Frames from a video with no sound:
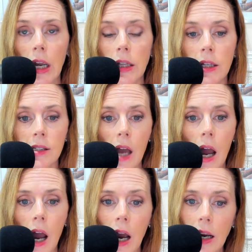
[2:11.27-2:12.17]
And this
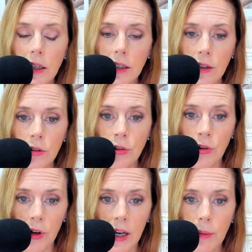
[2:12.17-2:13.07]
high yield
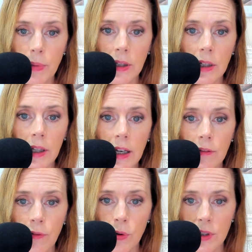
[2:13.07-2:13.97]
grape in the
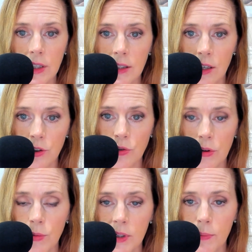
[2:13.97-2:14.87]
late 14th
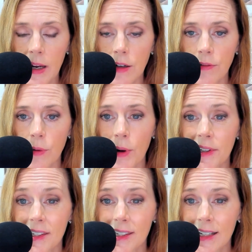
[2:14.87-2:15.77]
century was banned for
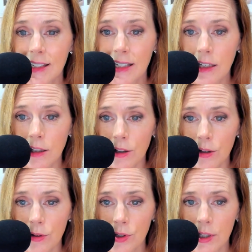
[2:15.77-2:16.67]
about 60
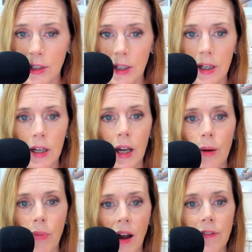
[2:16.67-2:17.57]
years
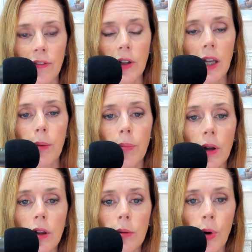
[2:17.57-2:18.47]
by Philippe
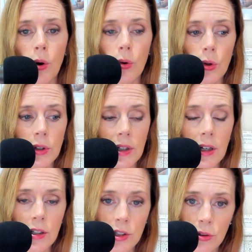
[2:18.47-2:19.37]
the Bold,
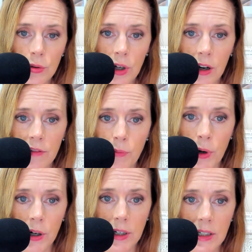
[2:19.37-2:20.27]
a Duke of
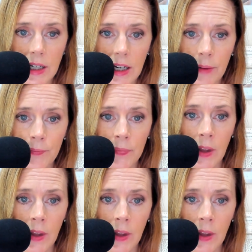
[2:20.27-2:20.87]
Burgundy.